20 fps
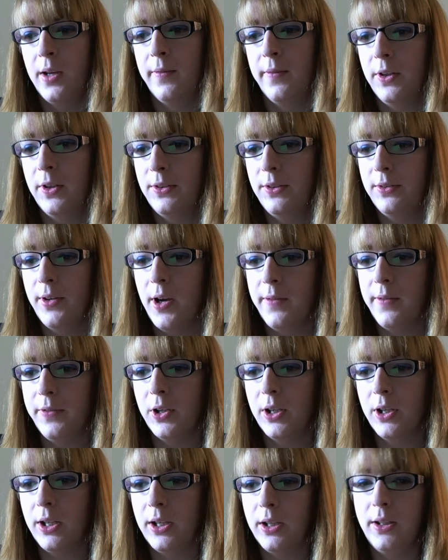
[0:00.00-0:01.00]
First off,
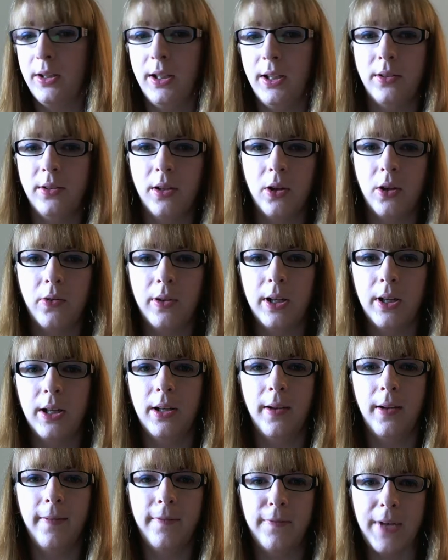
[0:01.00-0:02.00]
you're going to need to
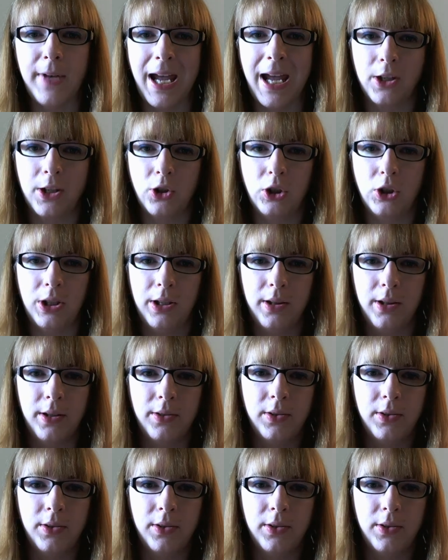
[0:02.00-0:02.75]
create a fact sheet.